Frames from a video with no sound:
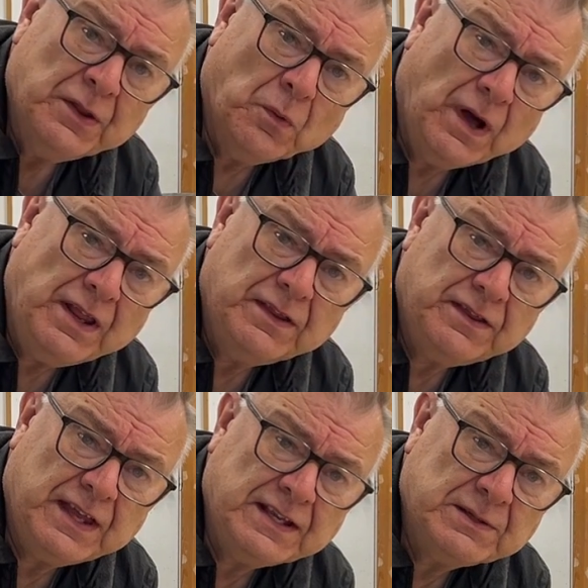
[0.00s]
But one of
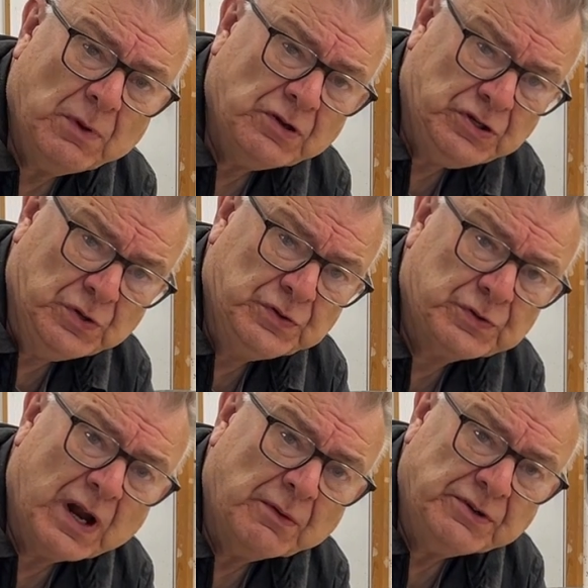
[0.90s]
the things about
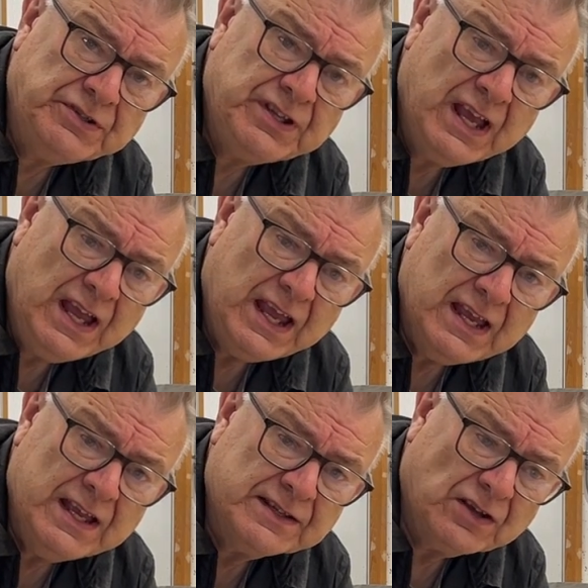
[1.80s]
used routers
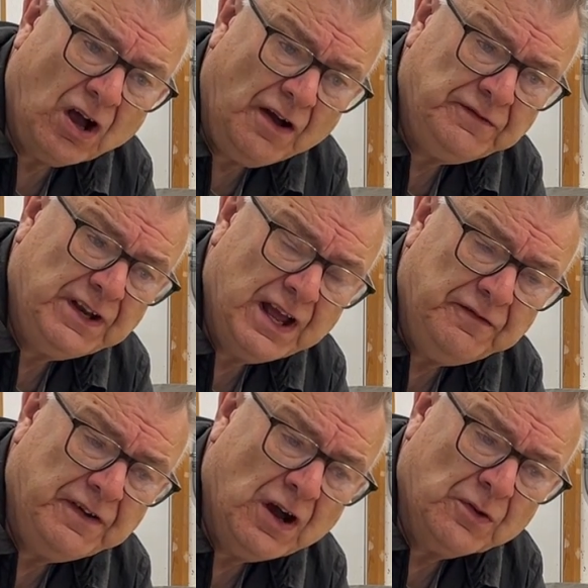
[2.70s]
is often
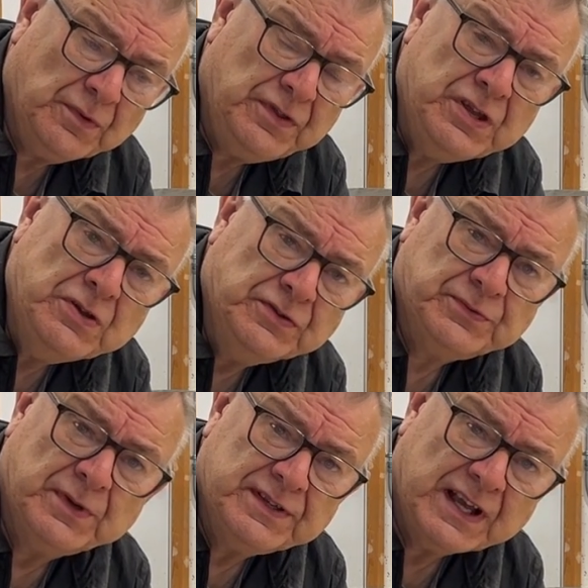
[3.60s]
I found with the
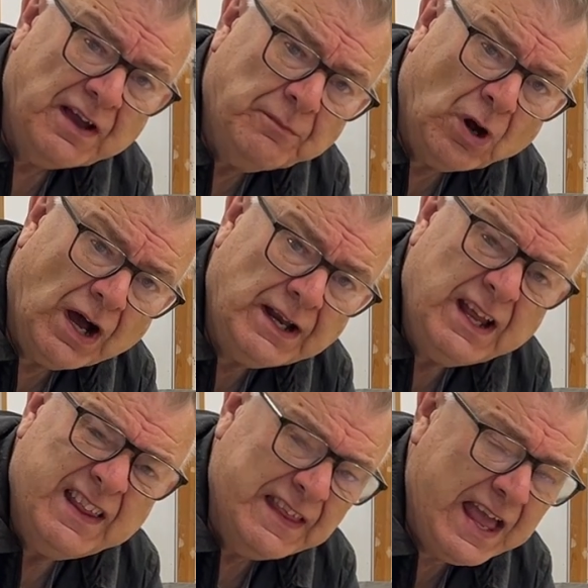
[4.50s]
used ones I've bought,
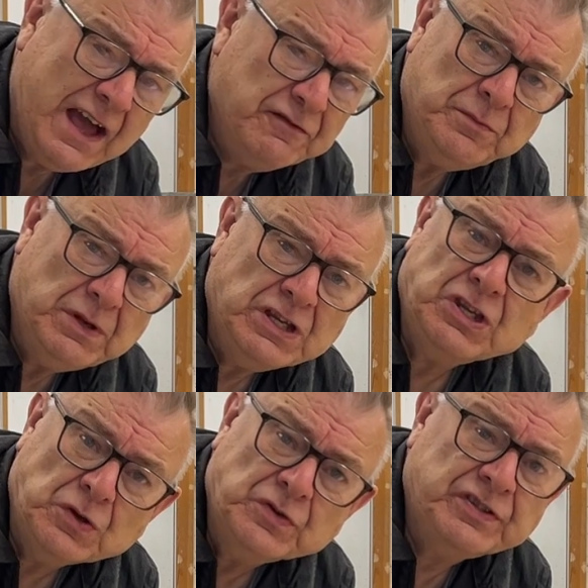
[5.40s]
they haven't
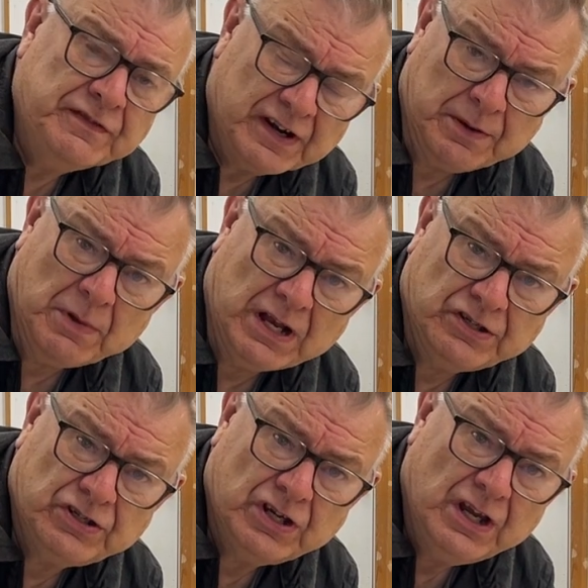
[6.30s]
been used very
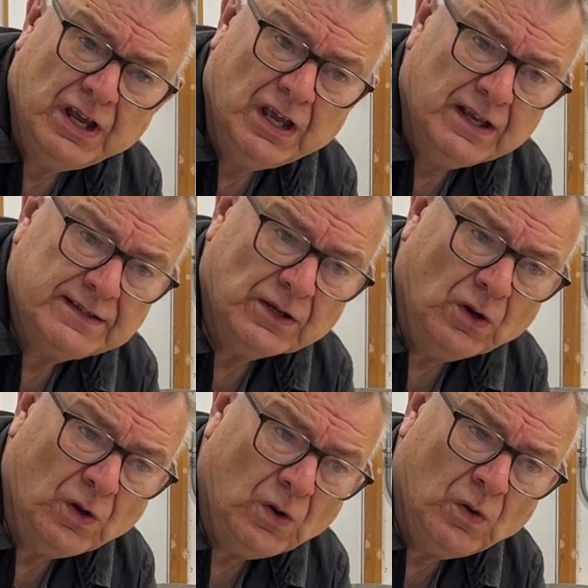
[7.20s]
much.
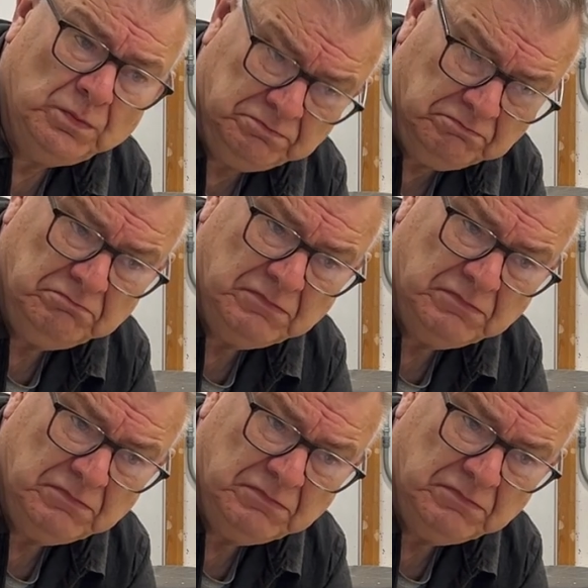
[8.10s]
So,